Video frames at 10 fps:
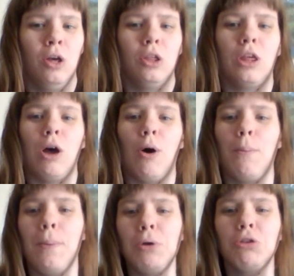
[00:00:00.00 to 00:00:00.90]
So,
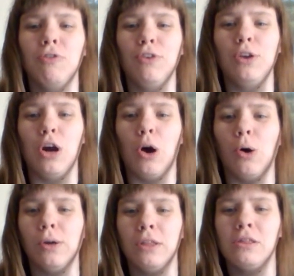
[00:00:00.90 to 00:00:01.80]
most of you
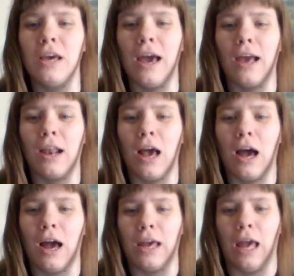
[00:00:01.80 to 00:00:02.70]
know that
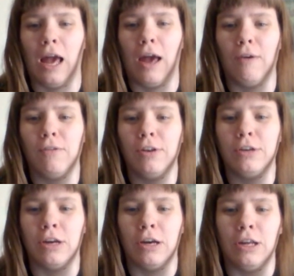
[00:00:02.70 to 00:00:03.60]
I have
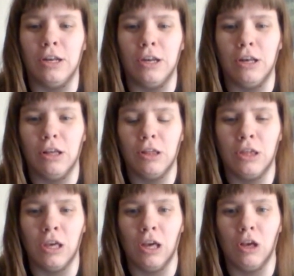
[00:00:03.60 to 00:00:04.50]
done
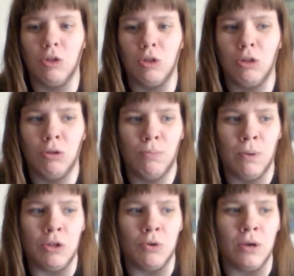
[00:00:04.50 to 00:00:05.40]
the
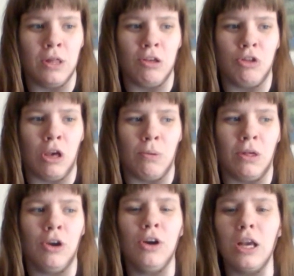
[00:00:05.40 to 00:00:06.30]
been doing the James
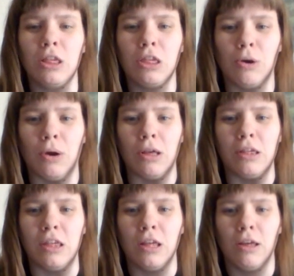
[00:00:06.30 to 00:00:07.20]
Herriot
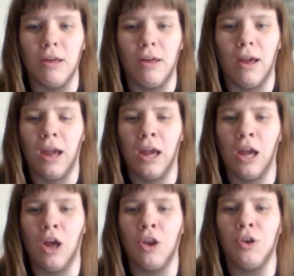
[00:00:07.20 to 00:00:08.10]
series
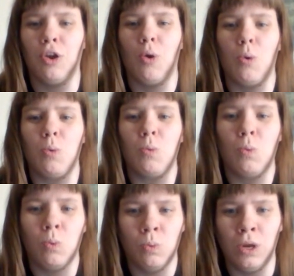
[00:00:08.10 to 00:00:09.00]
and
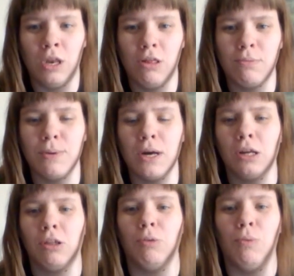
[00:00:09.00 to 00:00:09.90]
reading the
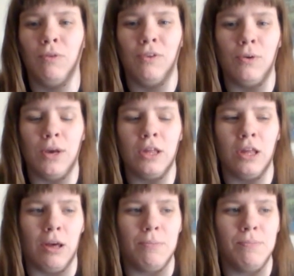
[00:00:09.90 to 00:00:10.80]
books and reviewing
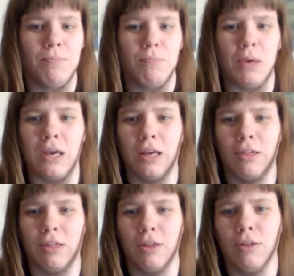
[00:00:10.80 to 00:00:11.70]
them
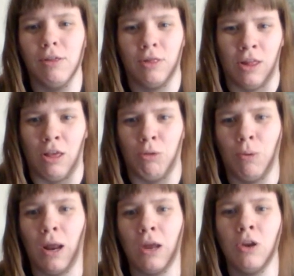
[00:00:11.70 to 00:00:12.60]
because that's
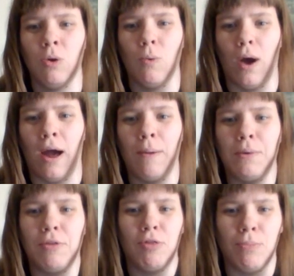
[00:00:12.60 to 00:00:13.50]
what I do. I'm
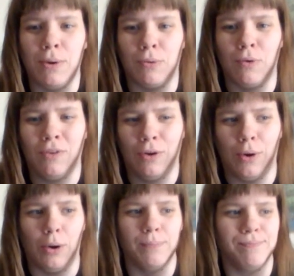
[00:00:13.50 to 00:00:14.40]
the book reviewer.